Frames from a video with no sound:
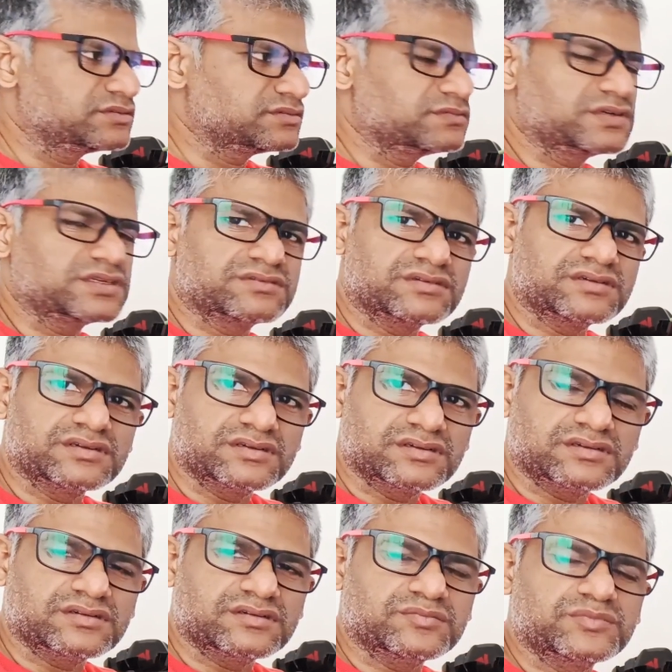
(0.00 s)
virtual
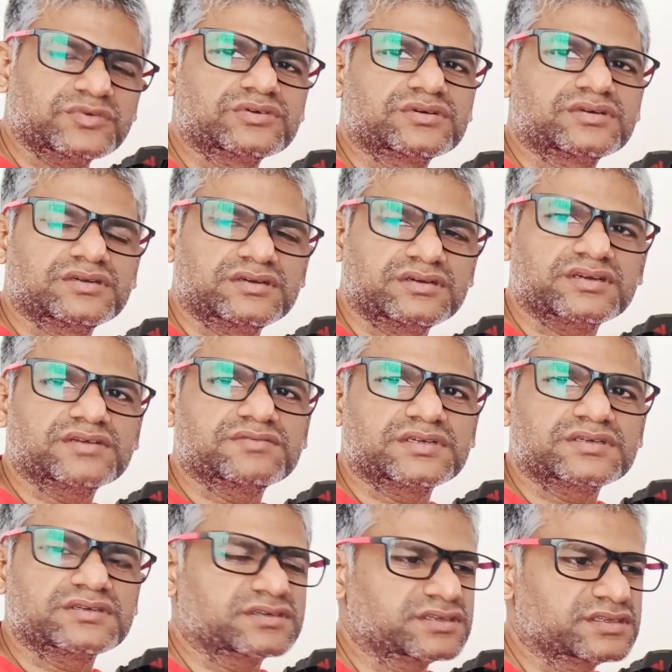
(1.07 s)
port driver
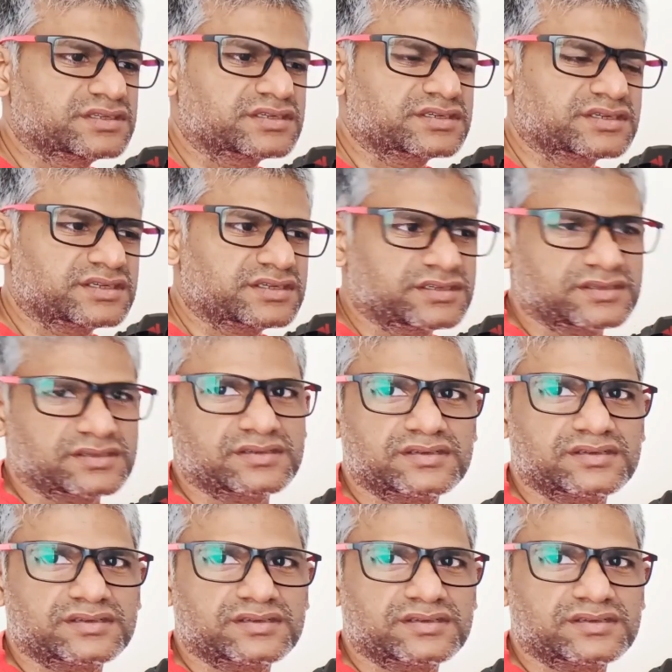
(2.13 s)
in the kernel,